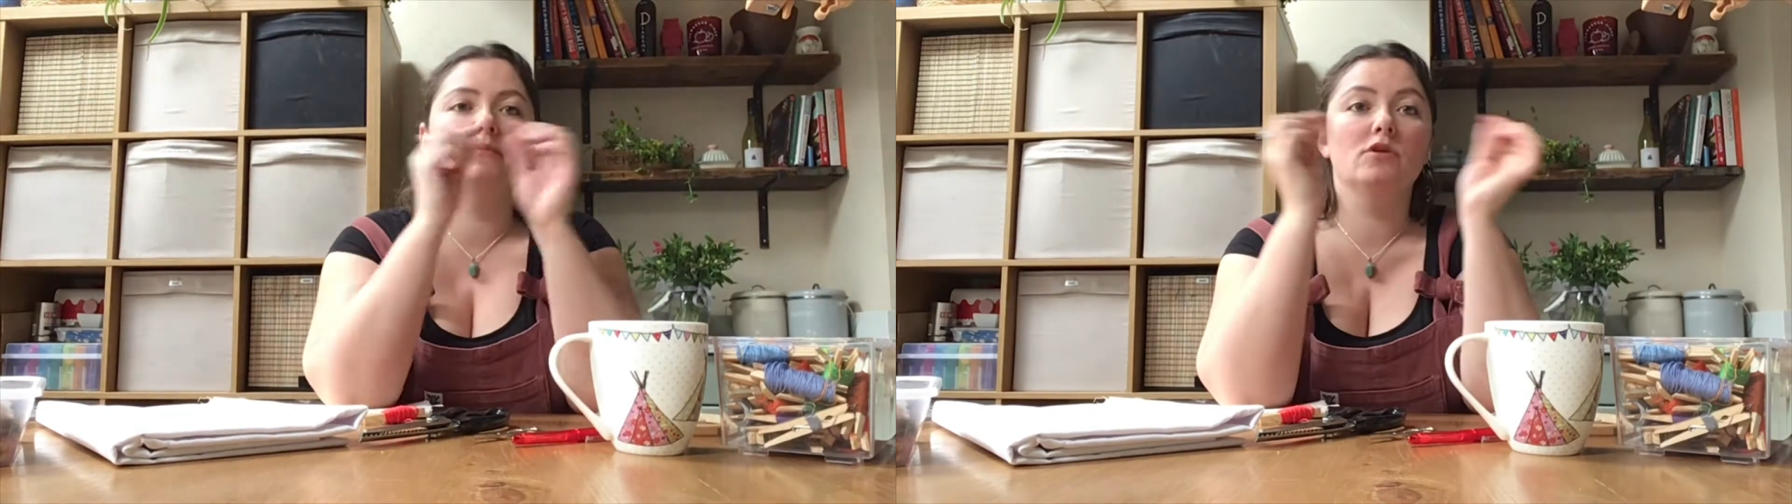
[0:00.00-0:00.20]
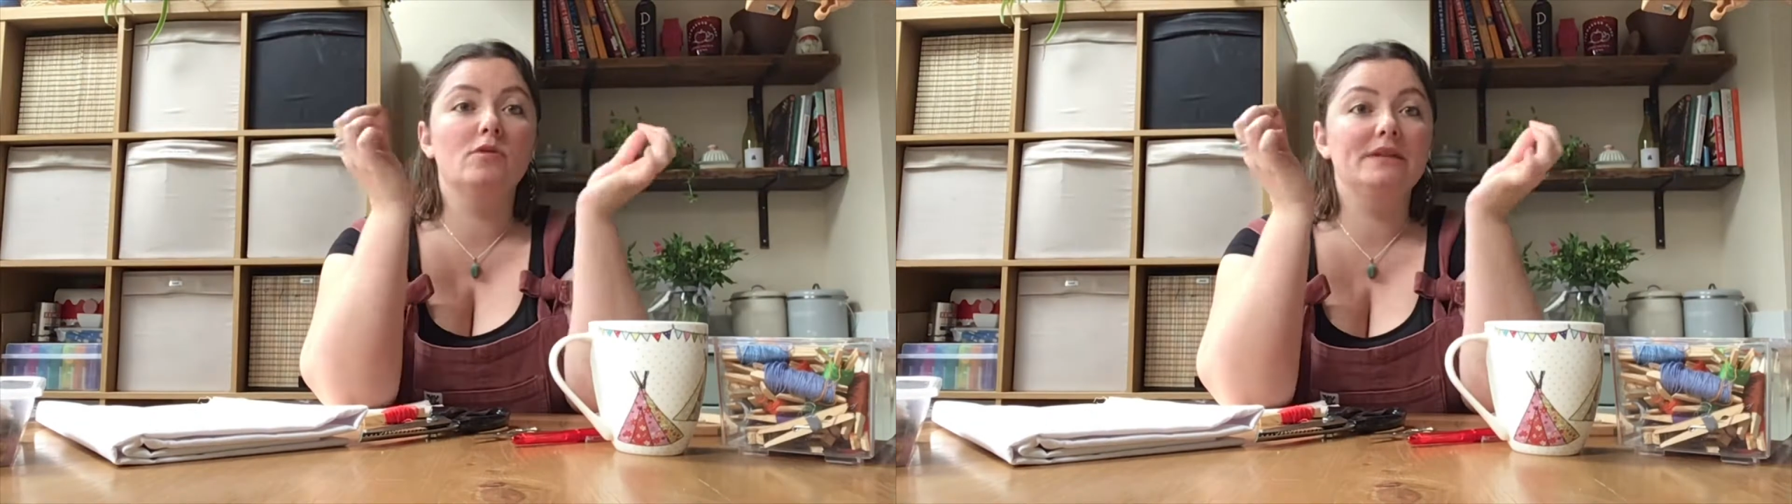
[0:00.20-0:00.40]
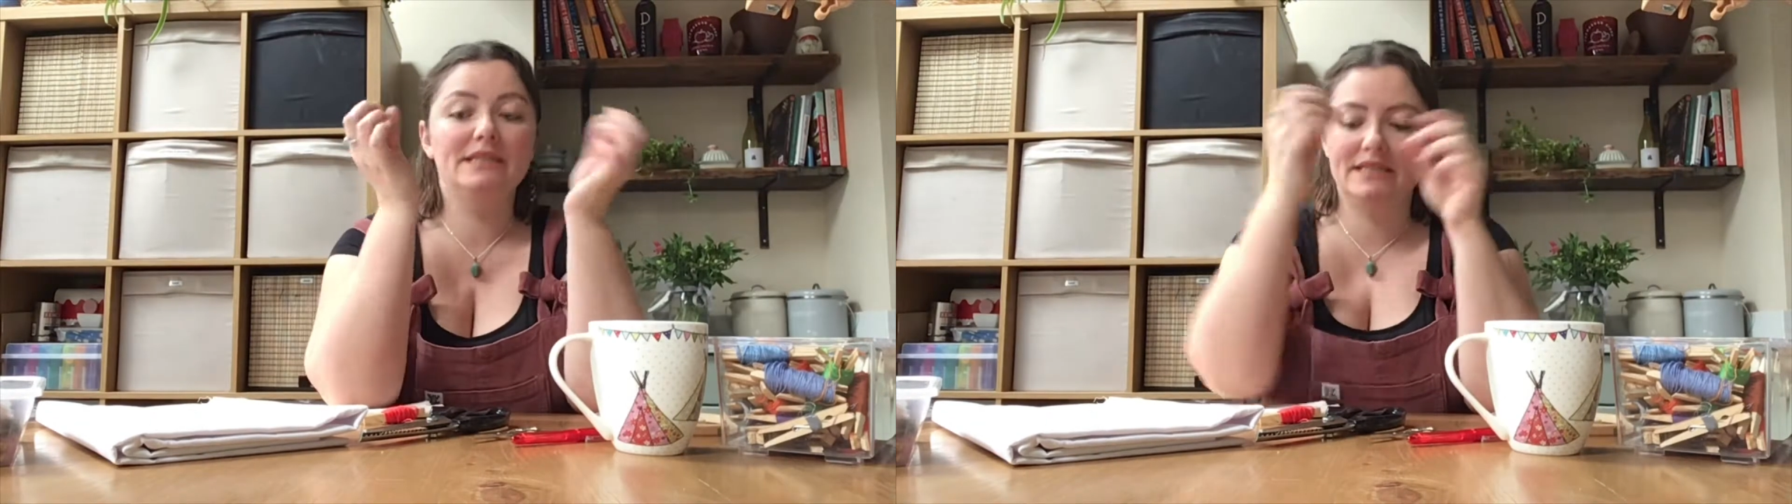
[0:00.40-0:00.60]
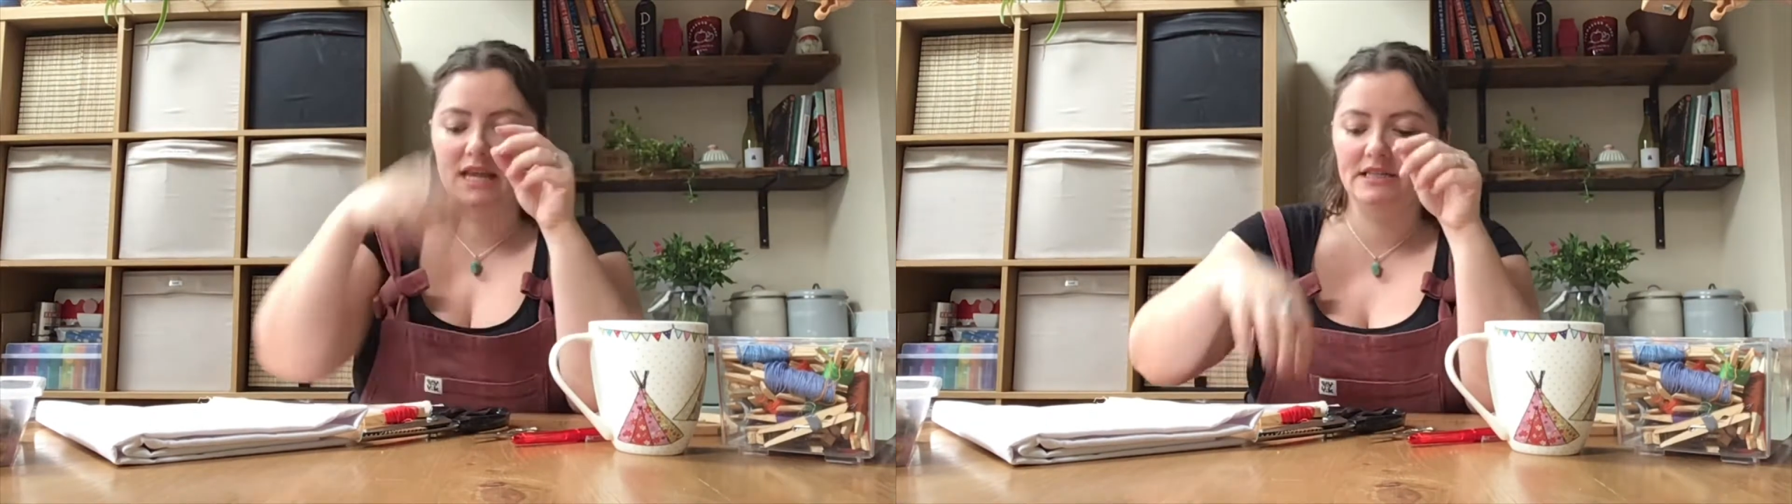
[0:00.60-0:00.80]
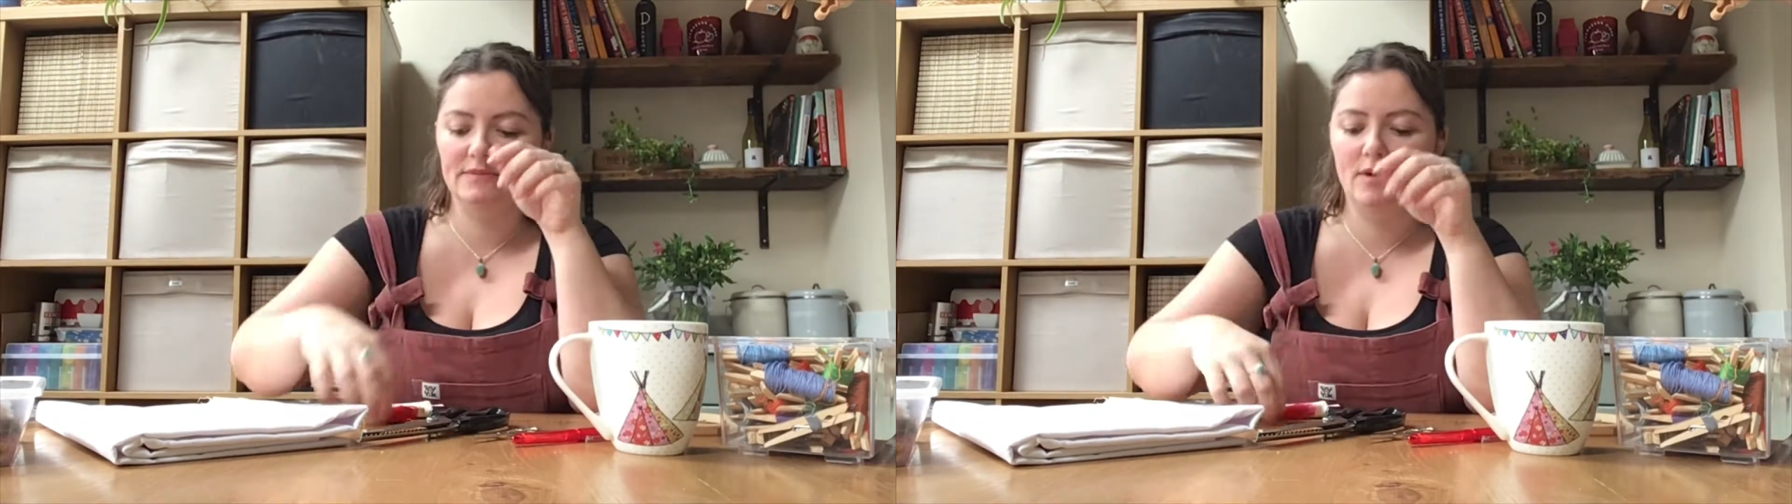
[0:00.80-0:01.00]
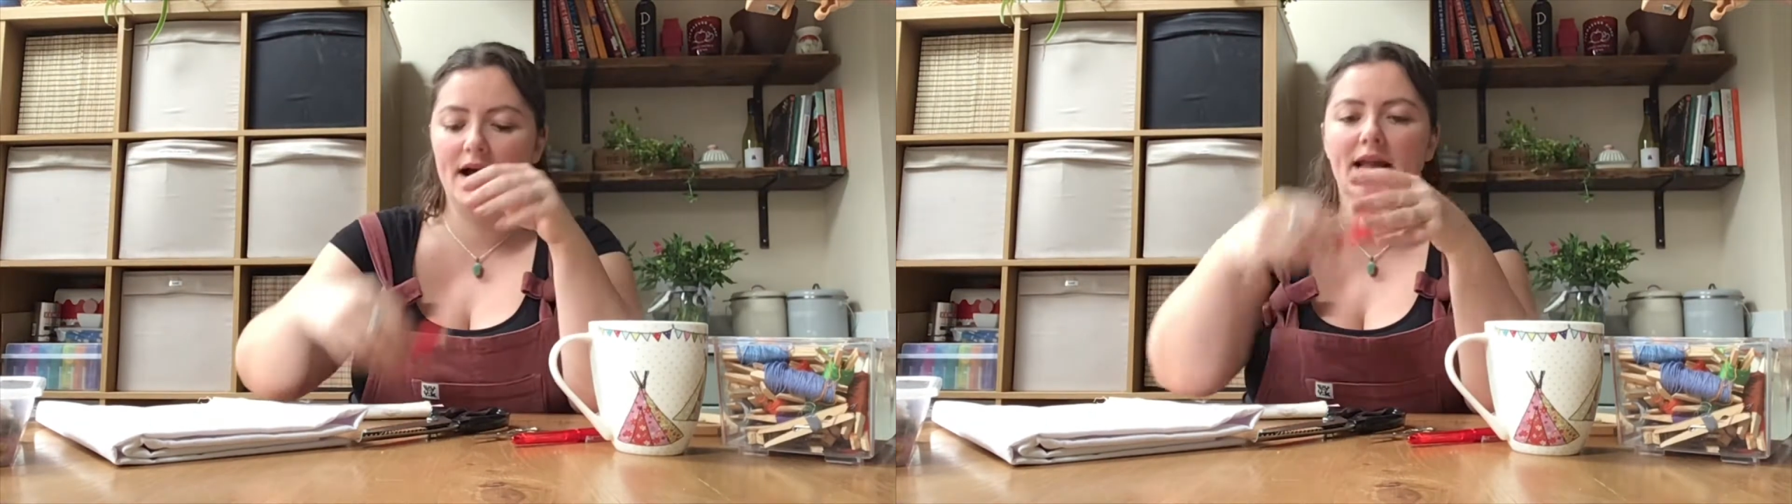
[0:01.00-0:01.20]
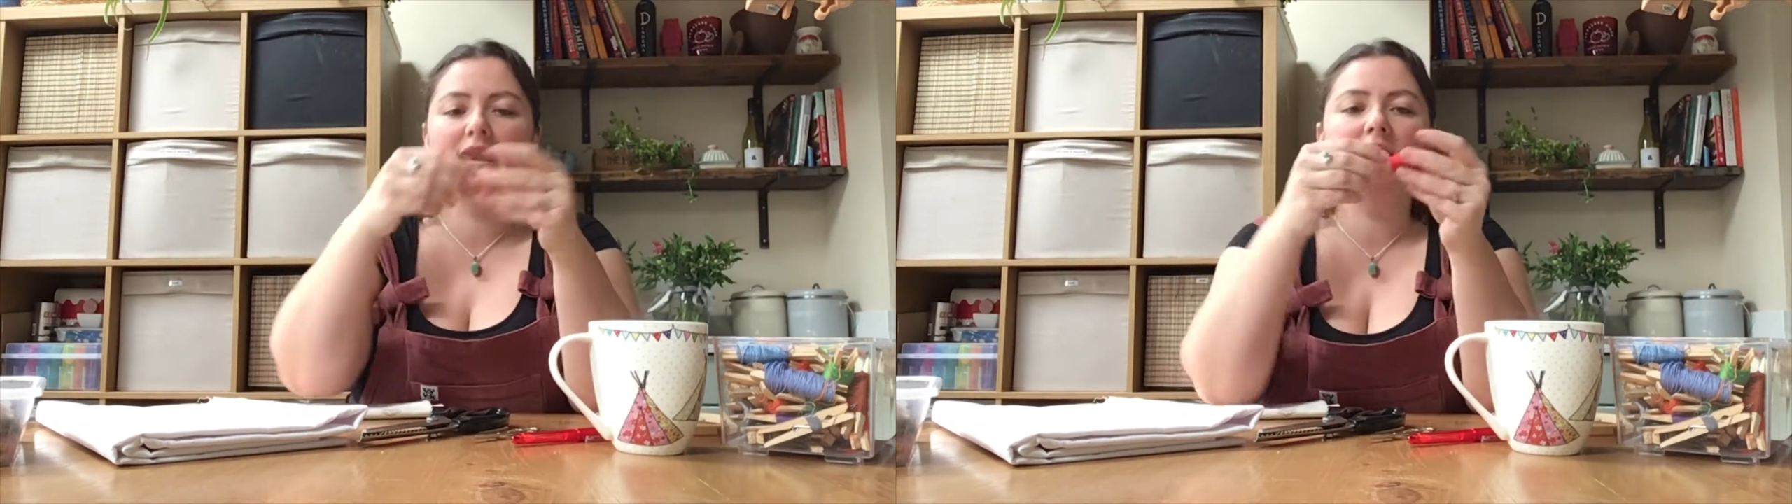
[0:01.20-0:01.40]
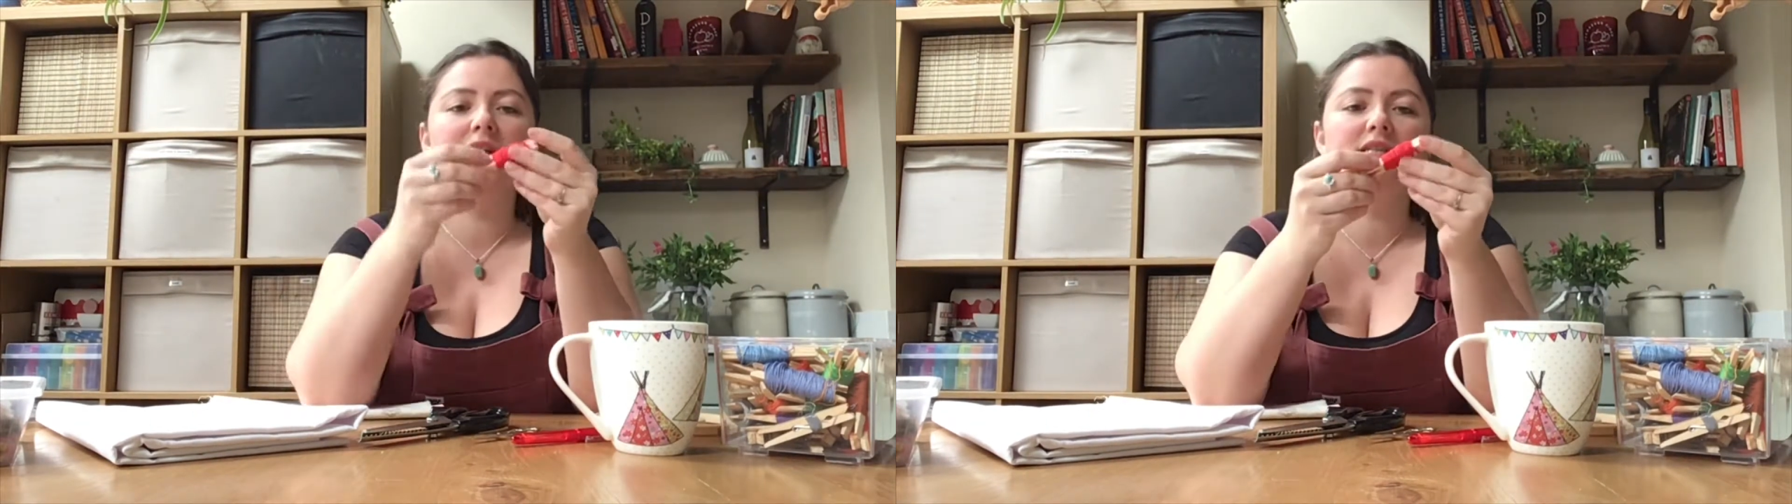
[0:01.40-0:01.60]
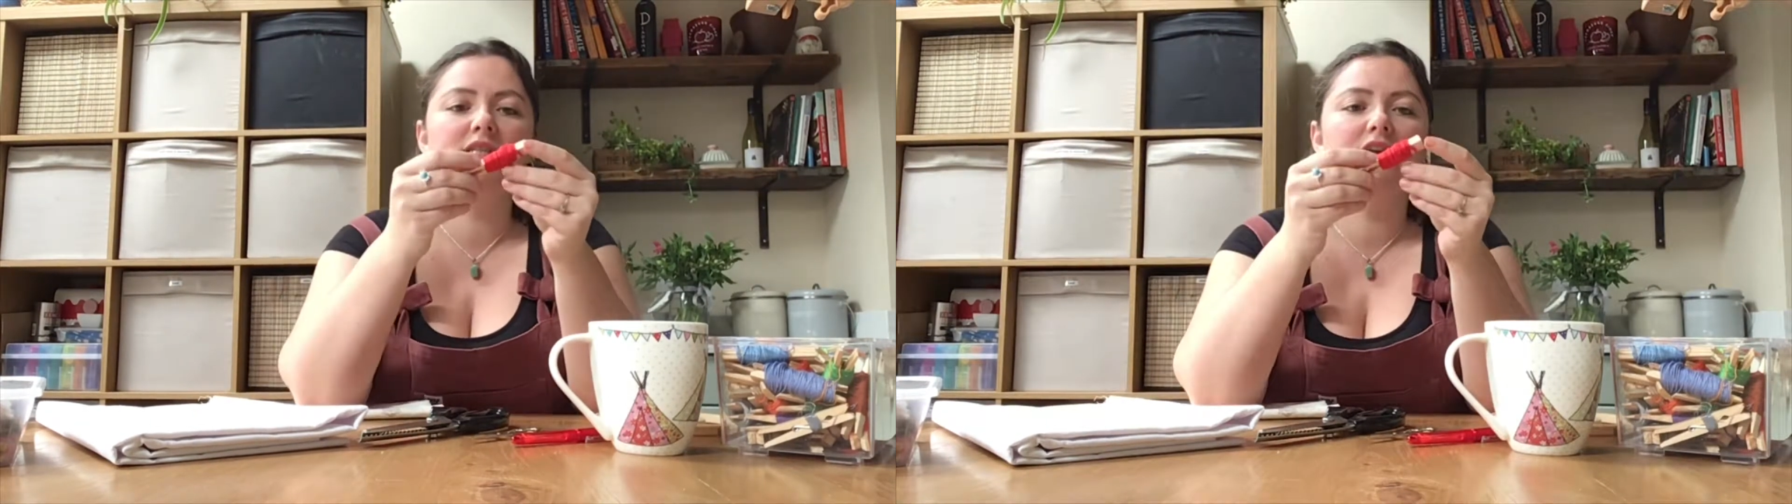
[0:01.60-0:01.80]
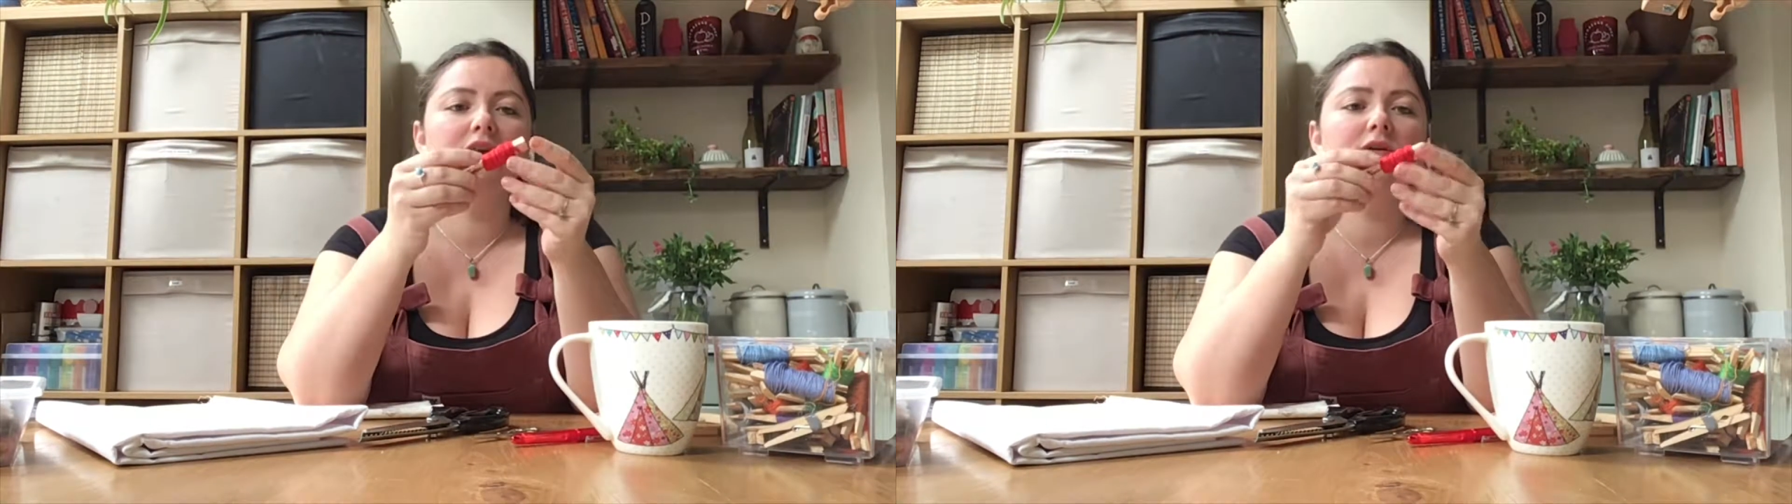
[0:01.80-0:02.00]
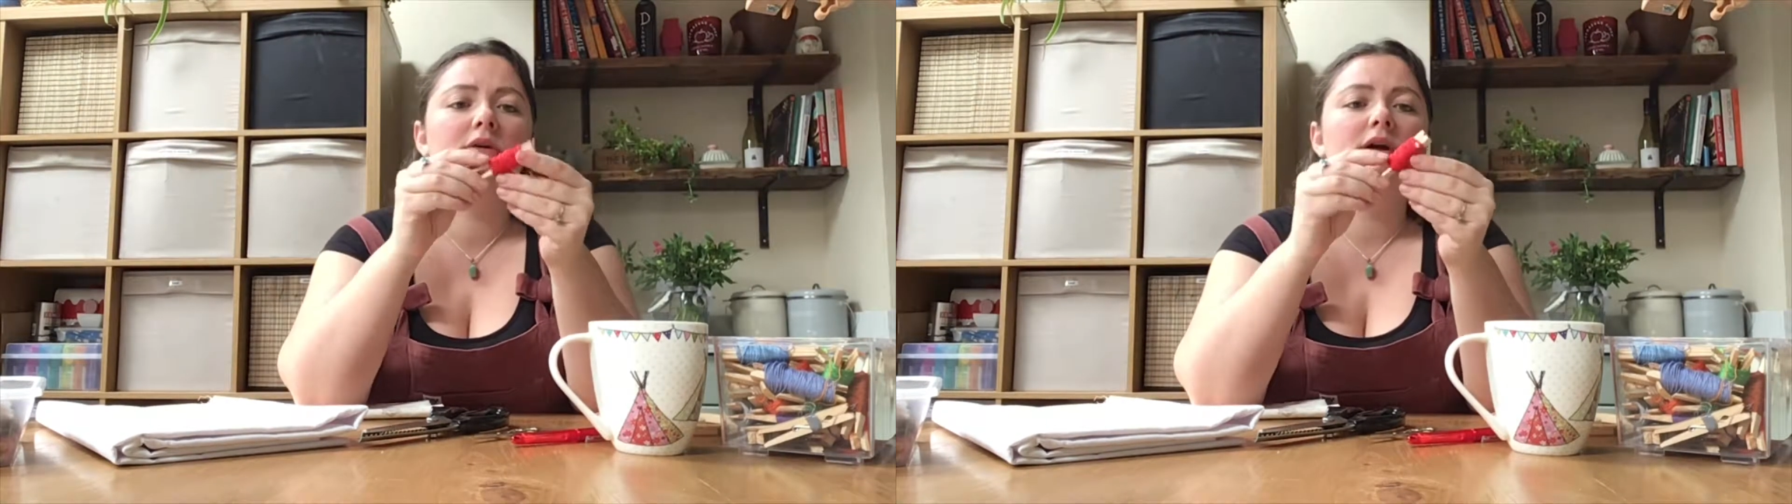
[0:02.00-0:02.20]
come in skins, but I like to